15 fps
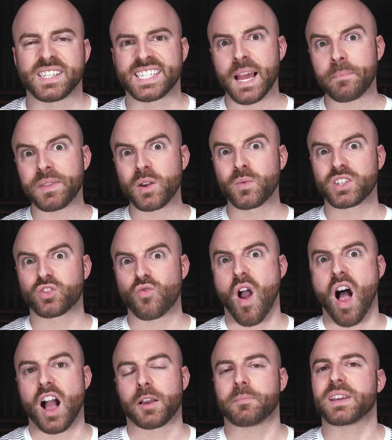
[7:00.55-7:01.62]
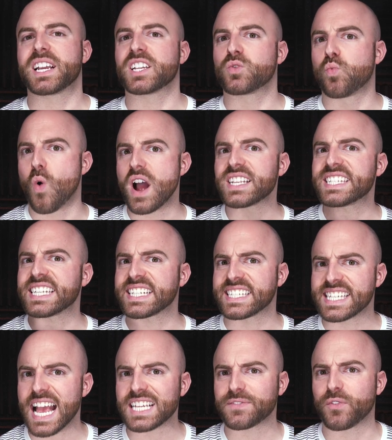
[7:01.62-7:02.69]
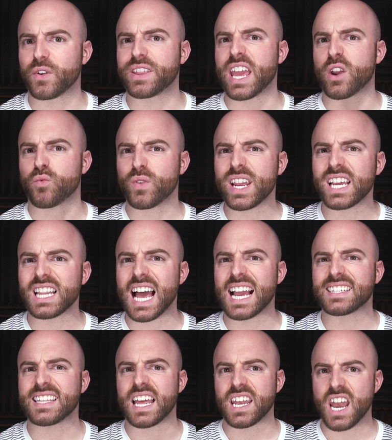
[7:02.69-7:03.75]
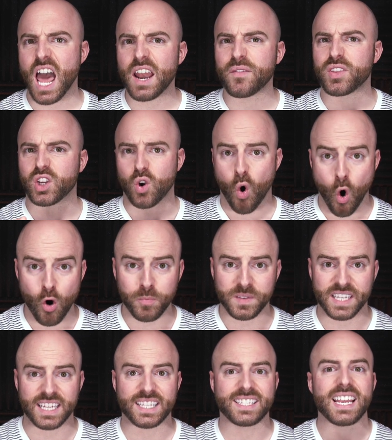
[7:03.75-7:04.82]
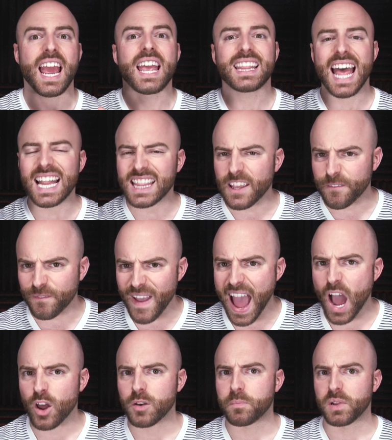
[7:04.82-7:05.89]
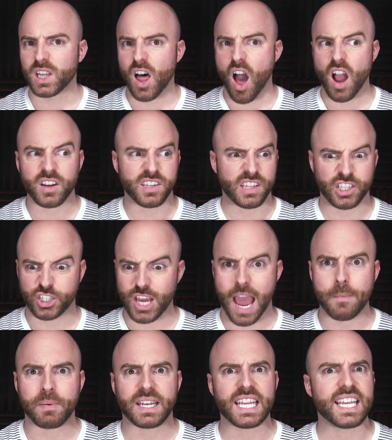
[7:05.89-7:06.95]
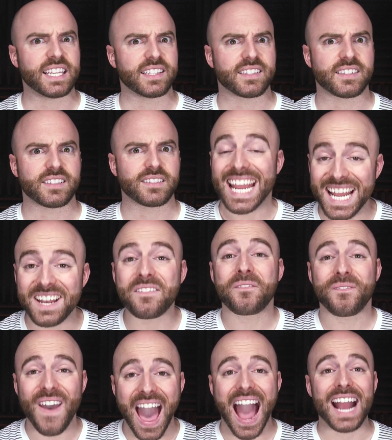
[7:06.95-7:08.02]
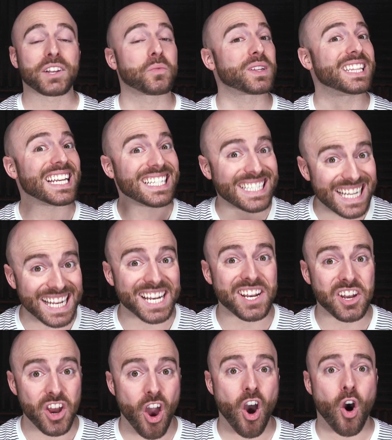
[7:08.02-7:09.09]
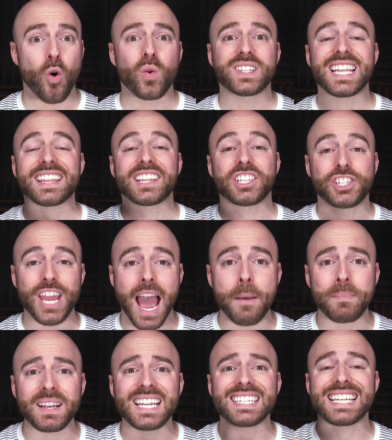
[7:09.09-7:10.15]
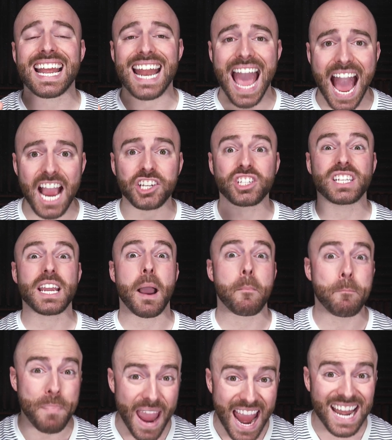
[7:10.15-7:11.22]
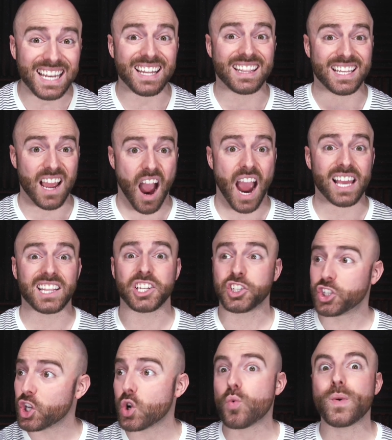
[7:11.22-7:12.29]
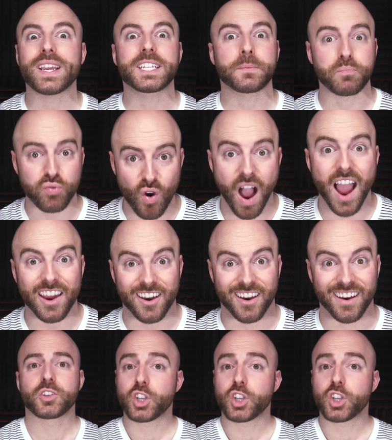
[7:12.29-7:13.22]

But something was wrong because once successful, they realized that none of the corpses that they found belonged to the Japanese. In fact, what they didn't know was that the Japanese had actually abandoned the island 2 weeks prior.